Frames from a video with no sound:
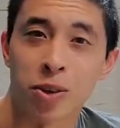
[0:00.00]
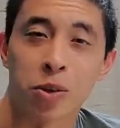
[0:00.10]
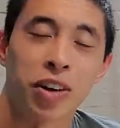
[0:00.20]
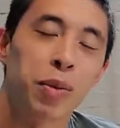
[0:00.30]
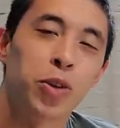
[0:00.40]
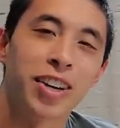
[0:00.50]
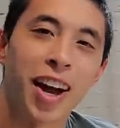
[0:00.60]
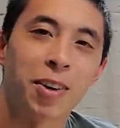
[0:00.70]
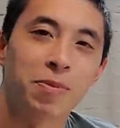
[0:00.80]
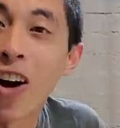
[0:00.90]
so grab one
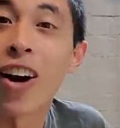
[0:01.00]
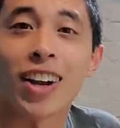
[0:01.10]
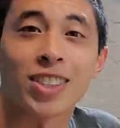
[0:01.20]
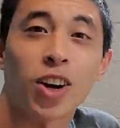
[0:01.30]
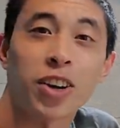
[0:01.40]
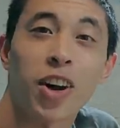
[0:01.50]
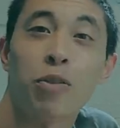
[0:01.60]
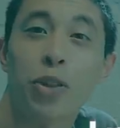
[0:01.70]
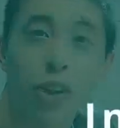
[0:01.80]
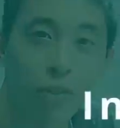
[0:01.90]
now. Alright, starting
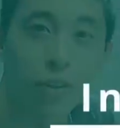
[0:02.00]
off with our